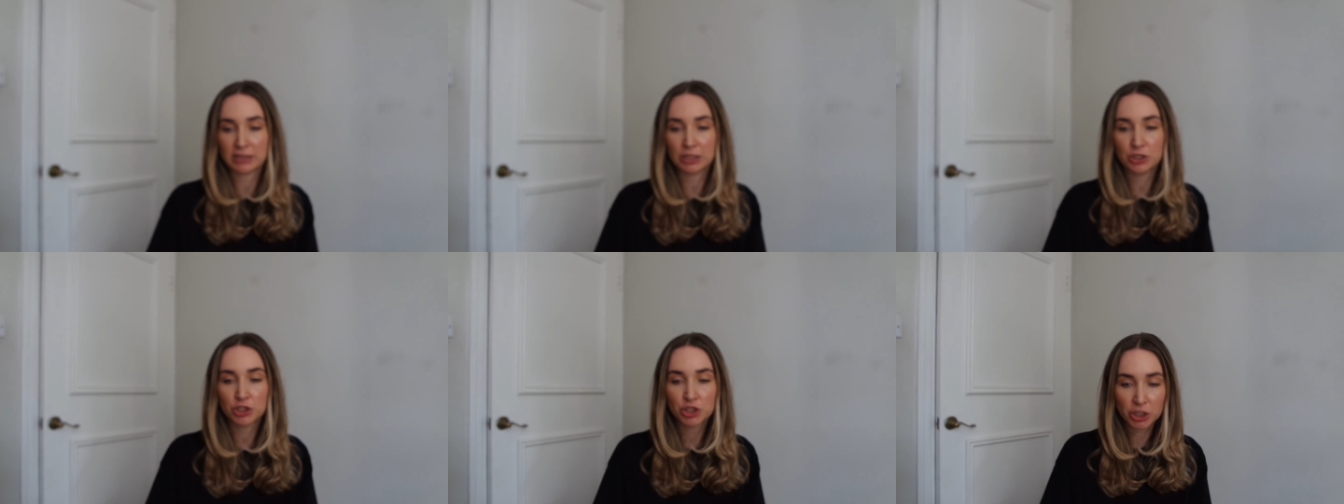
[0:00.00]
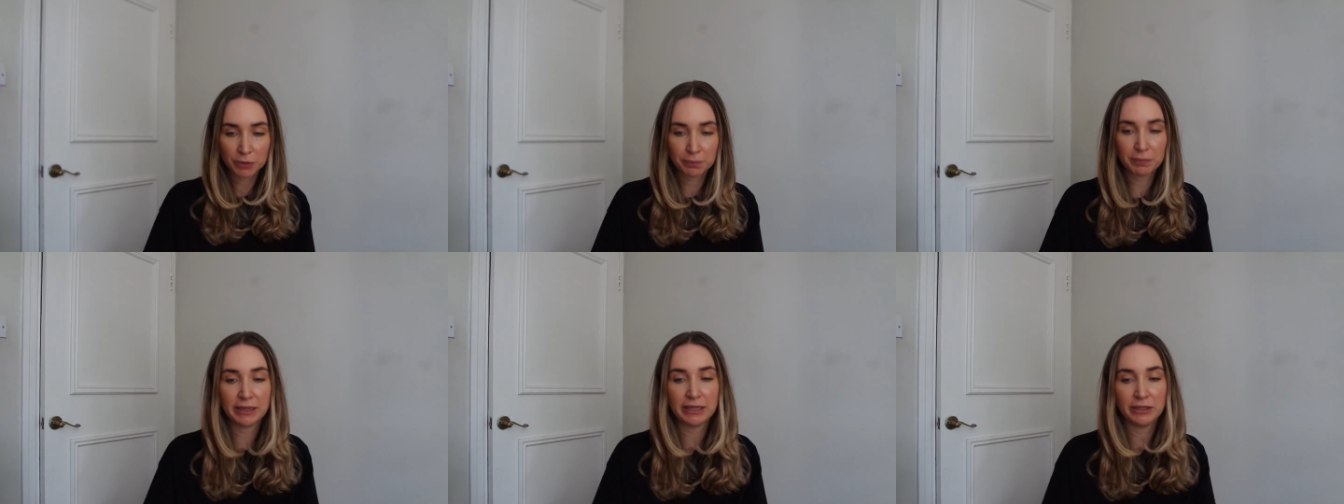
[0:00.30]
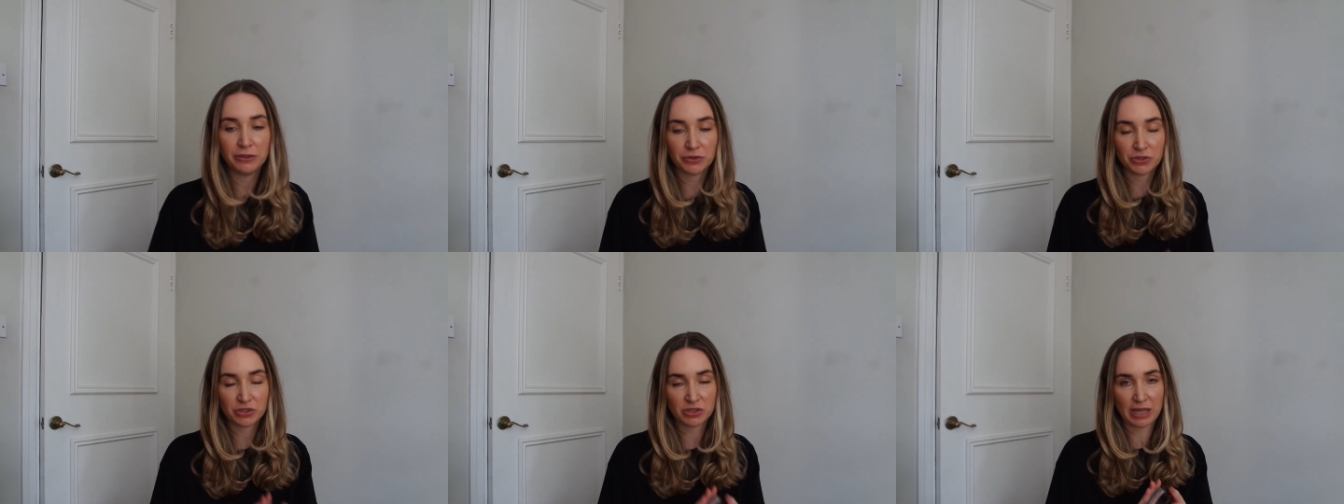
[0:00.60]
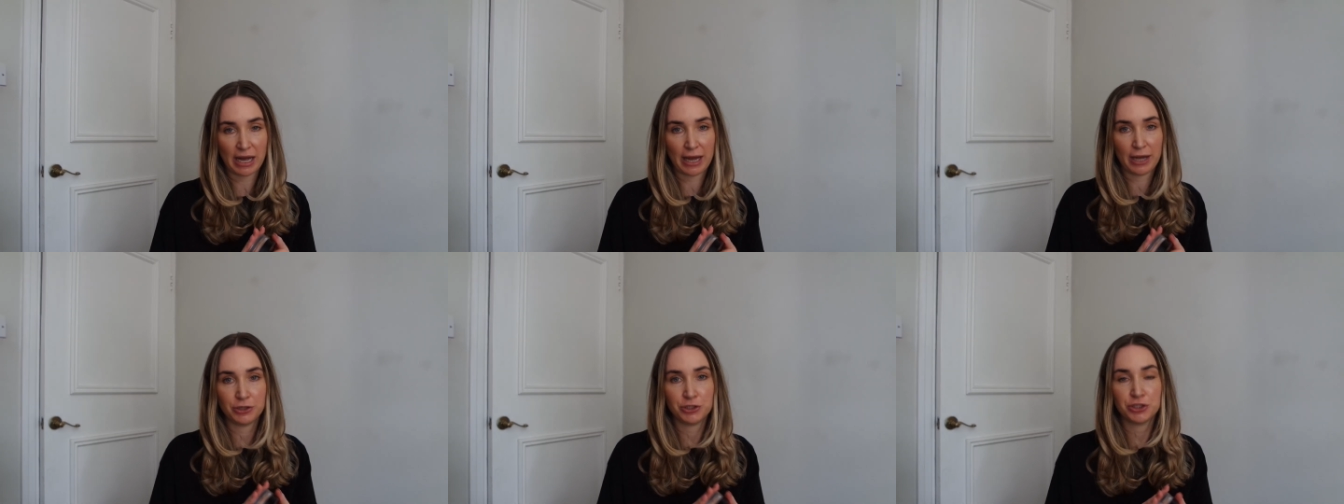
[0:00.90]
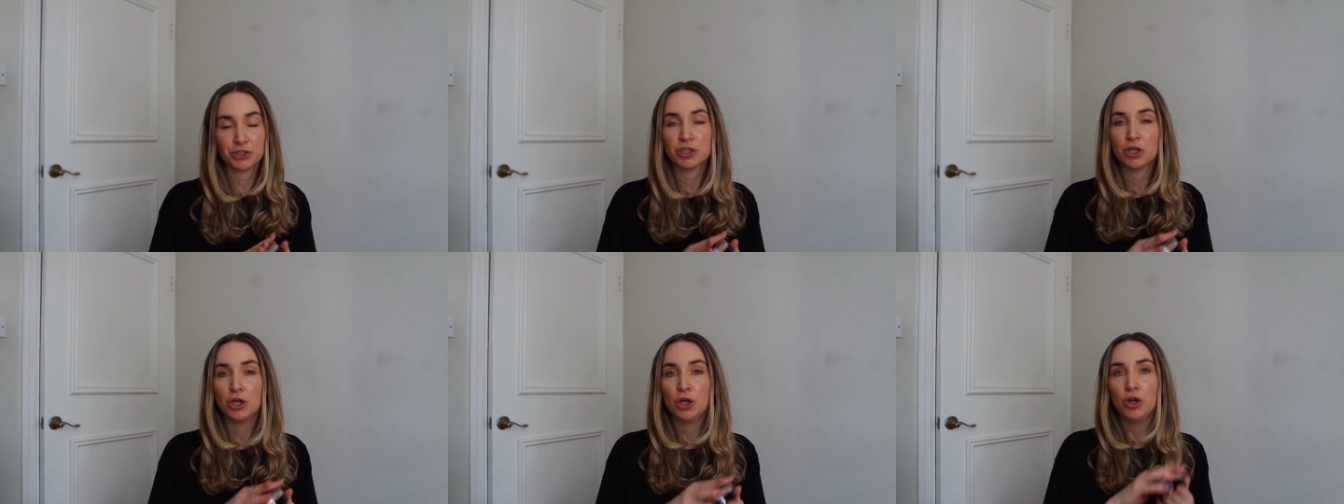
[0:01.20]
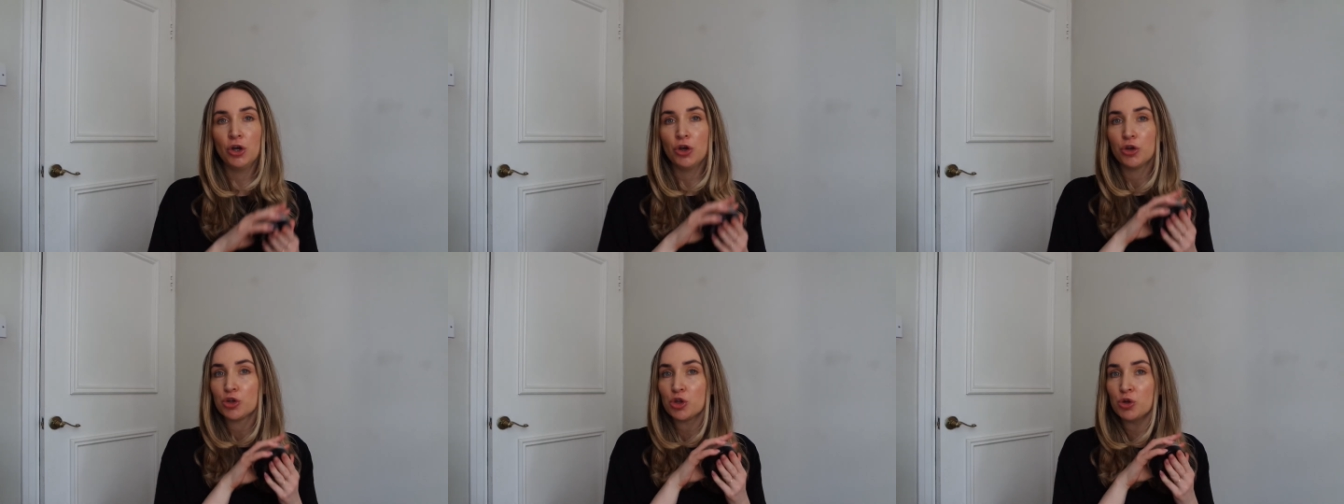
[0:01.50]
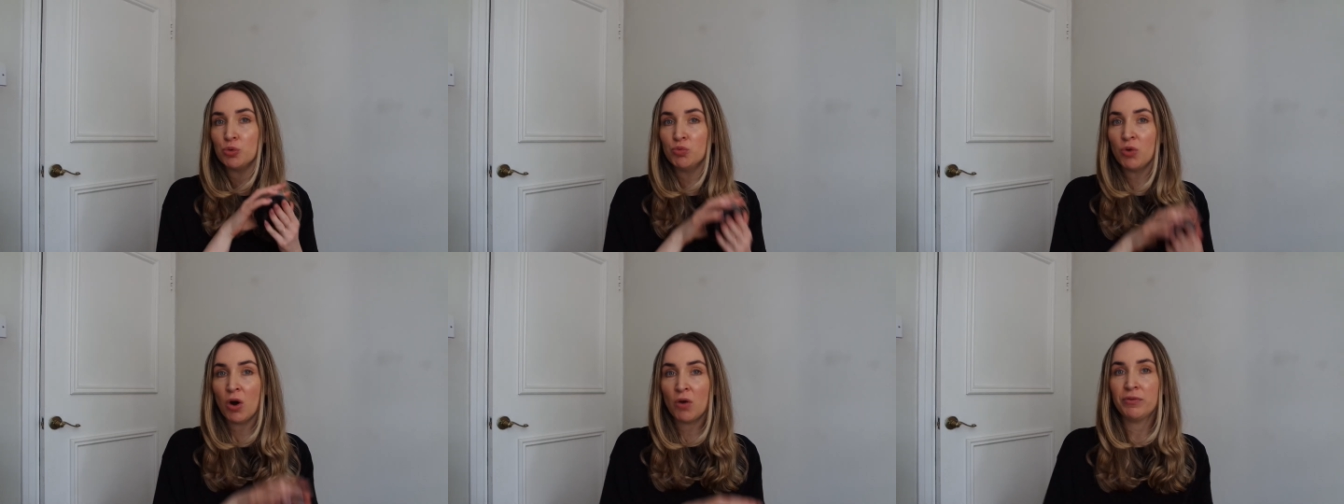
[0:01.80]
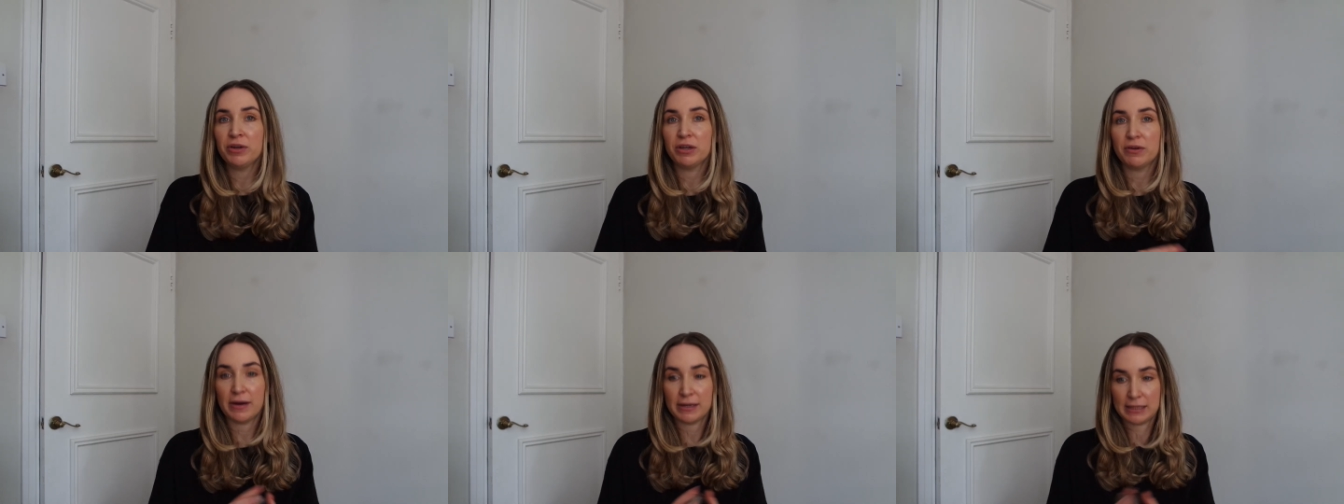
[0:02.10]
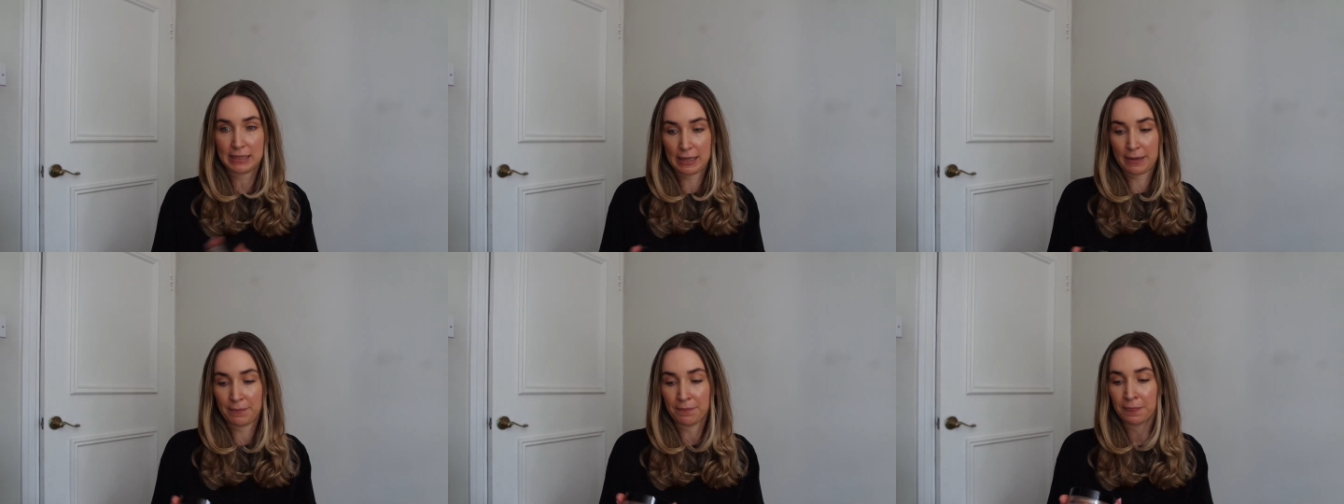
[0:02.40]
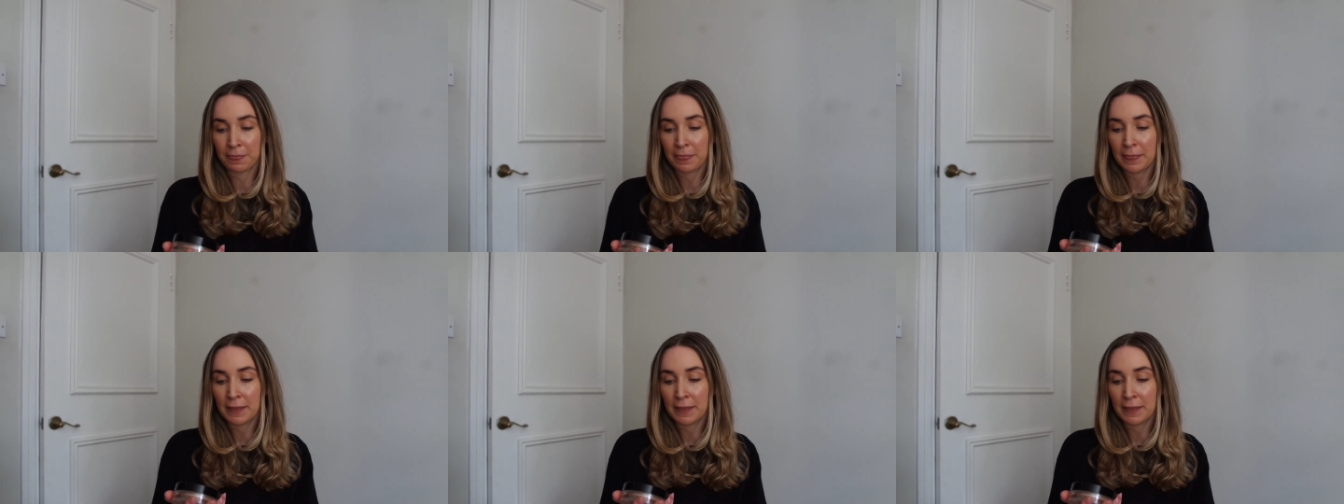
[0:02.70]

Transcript: It should be in your stash. You won't regret it.